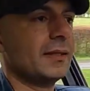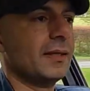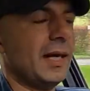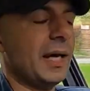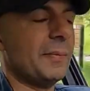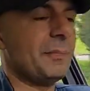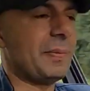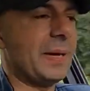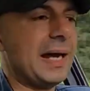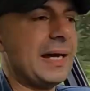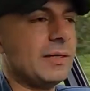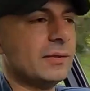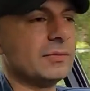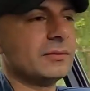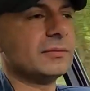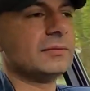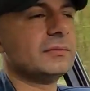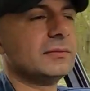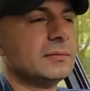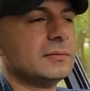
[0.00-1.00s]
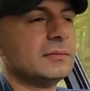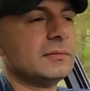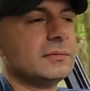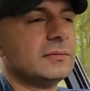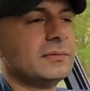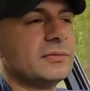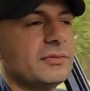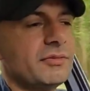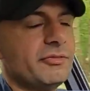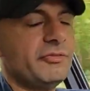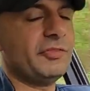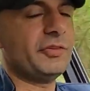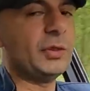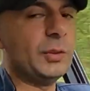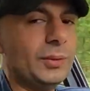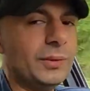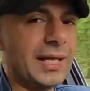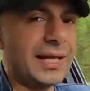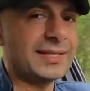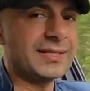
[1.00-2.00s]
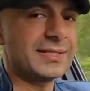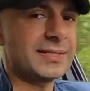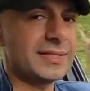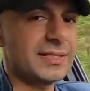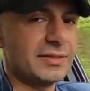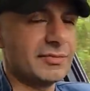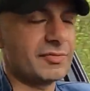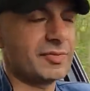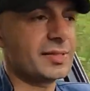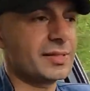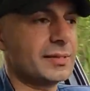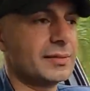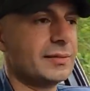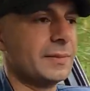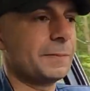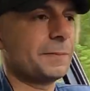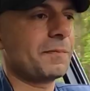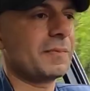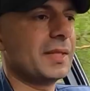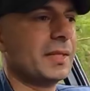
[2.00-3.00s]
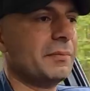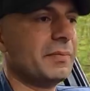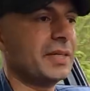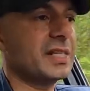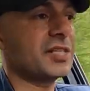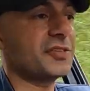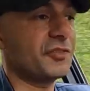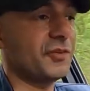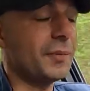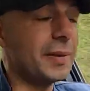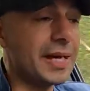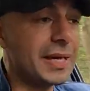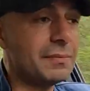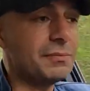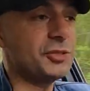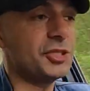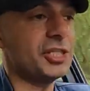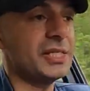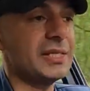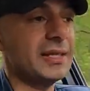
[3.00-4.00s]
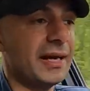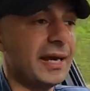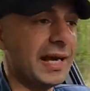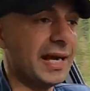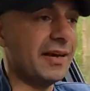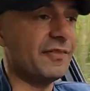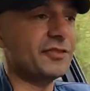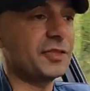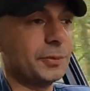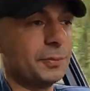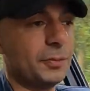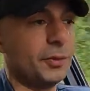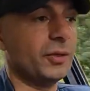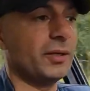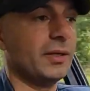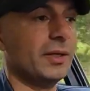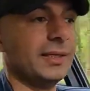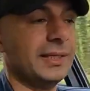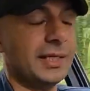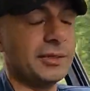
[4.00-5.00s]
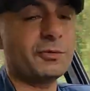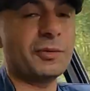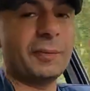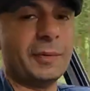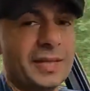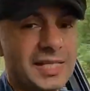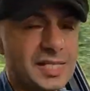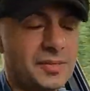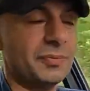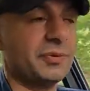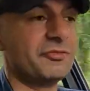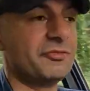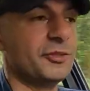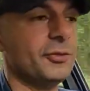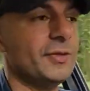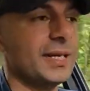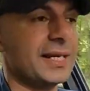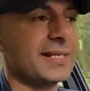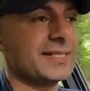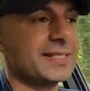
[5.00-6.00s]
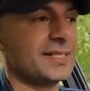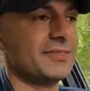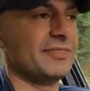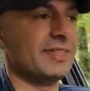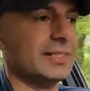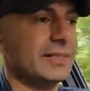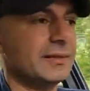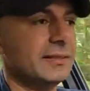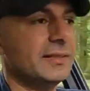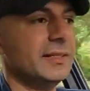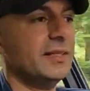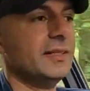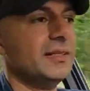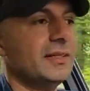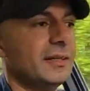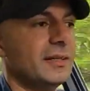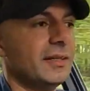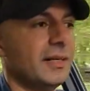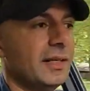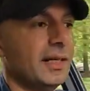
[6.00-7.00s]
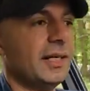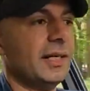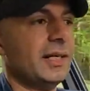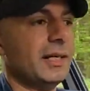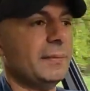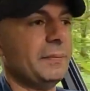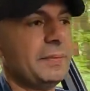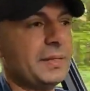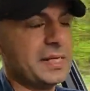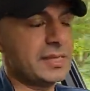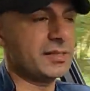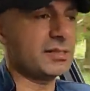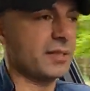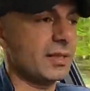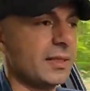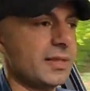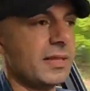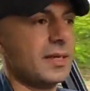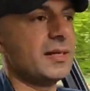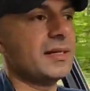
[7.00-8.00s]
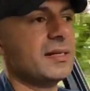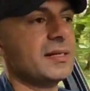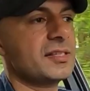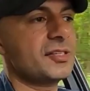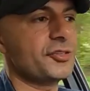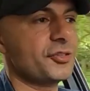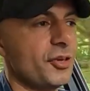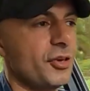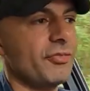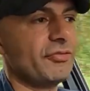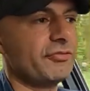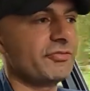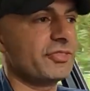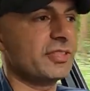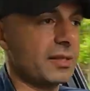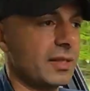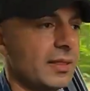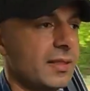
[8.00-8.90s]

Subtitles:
about fuel additives, because for my MG I have to put a lead replacement fuel additive in. Because of the soft